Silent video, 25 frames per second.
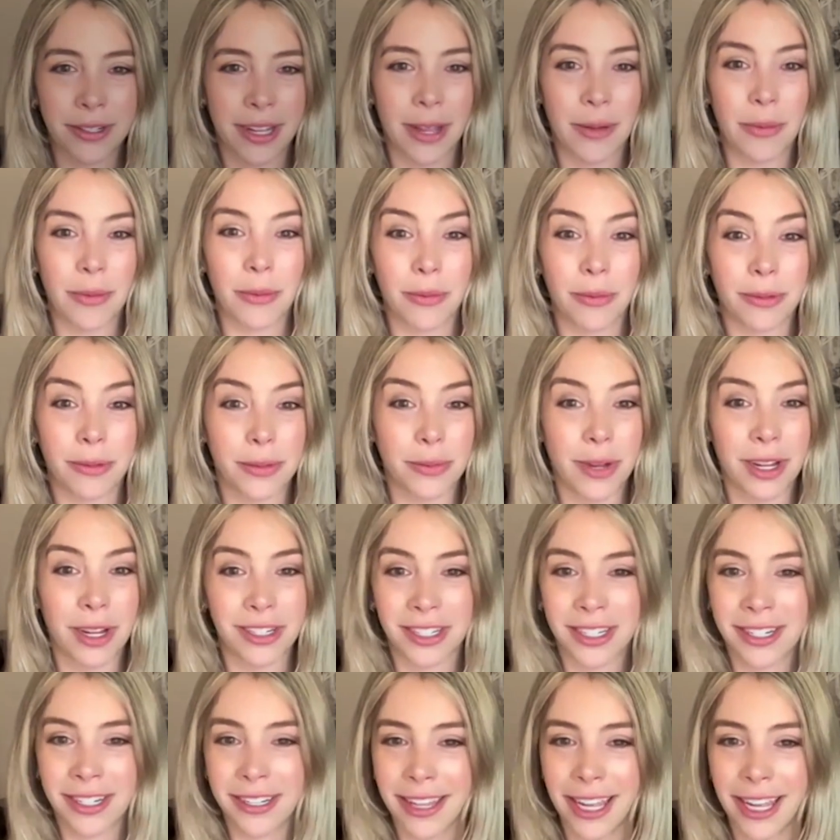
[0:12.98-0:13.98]
I was
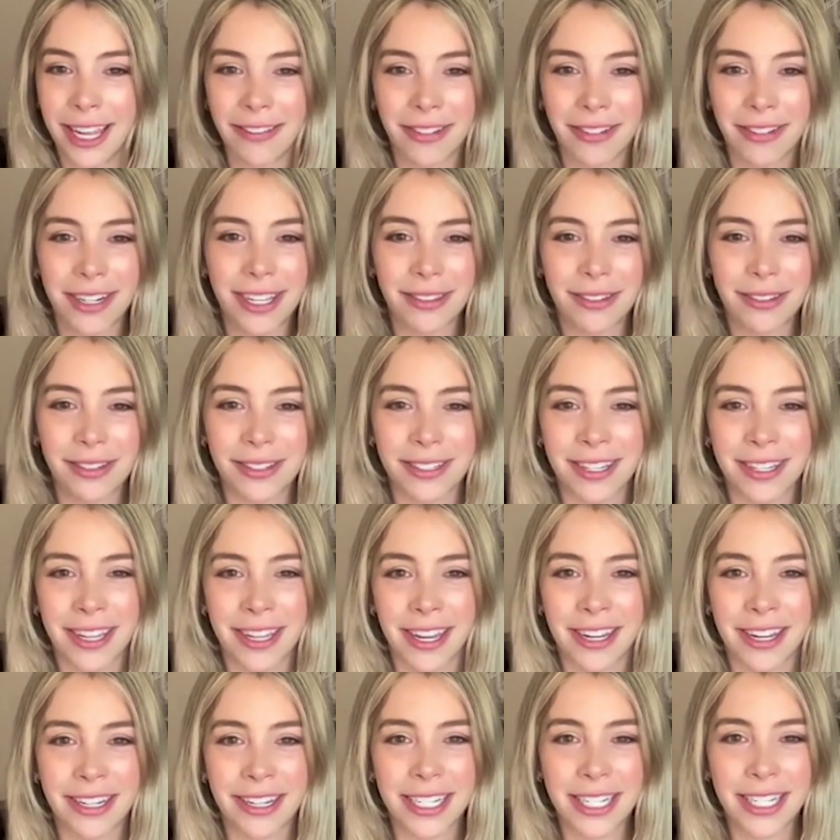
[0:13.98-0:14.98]
watching it live on
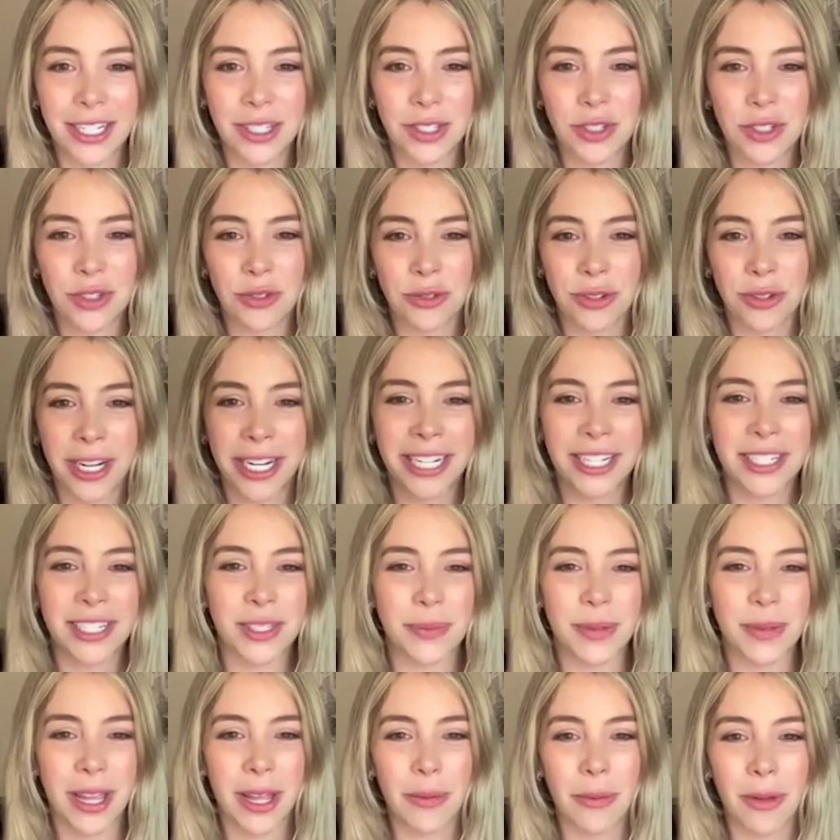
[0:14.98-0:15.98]
Etherscan. He
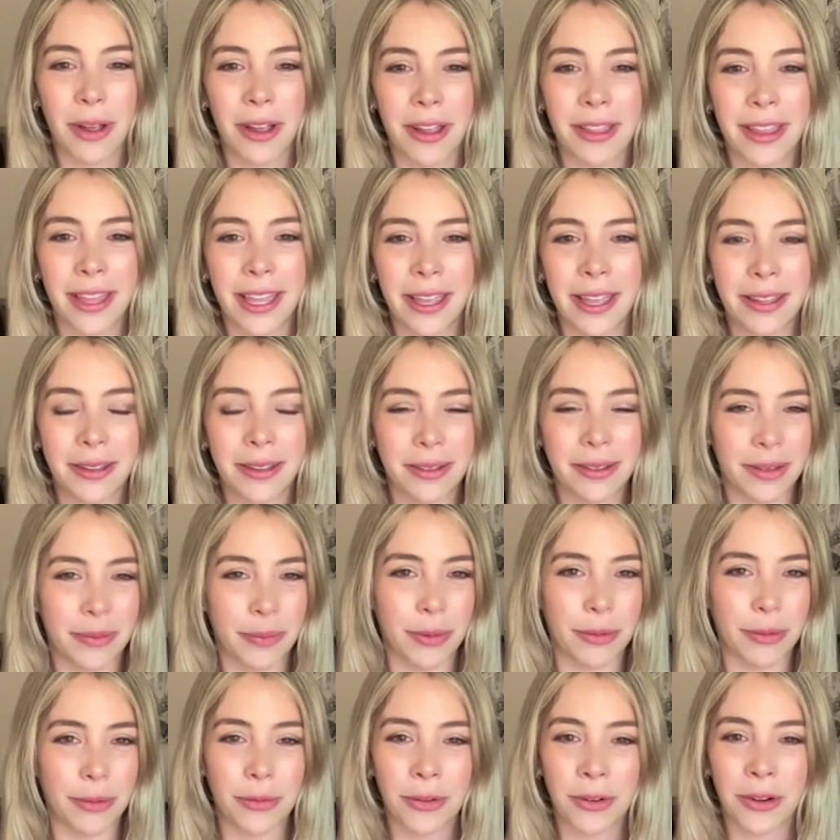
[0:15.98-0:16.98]
drained my wallet
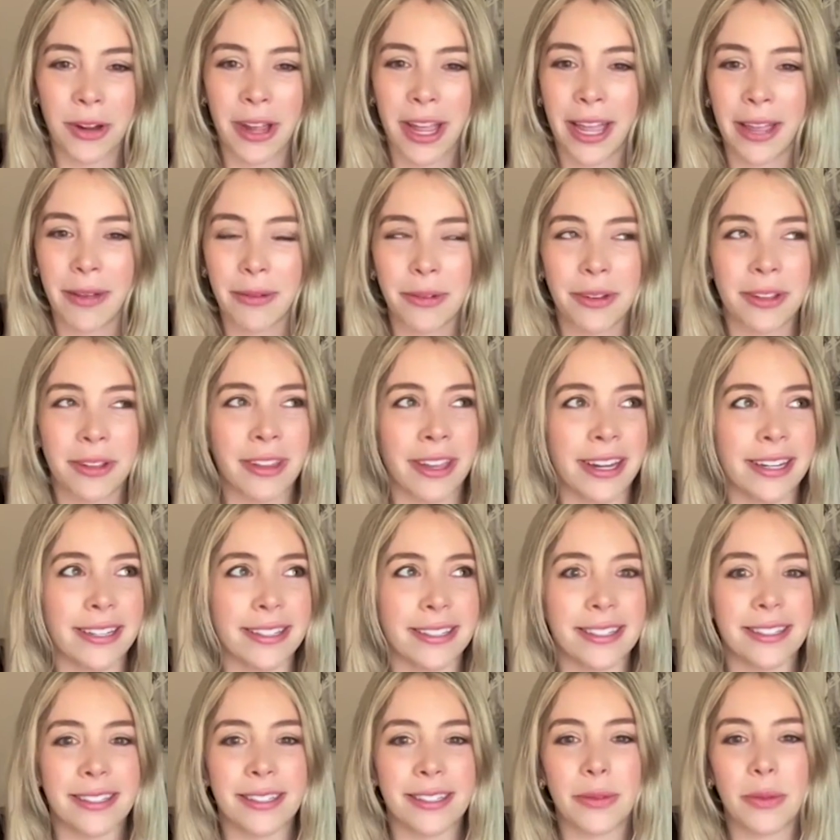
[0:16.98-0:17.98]
before I
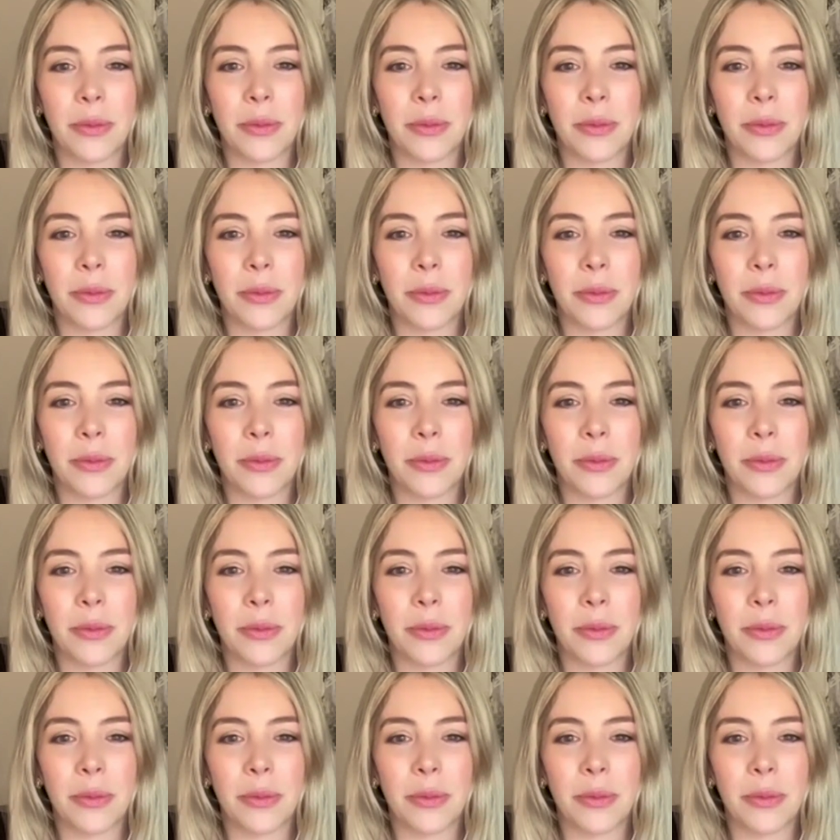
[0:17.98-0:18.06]
realized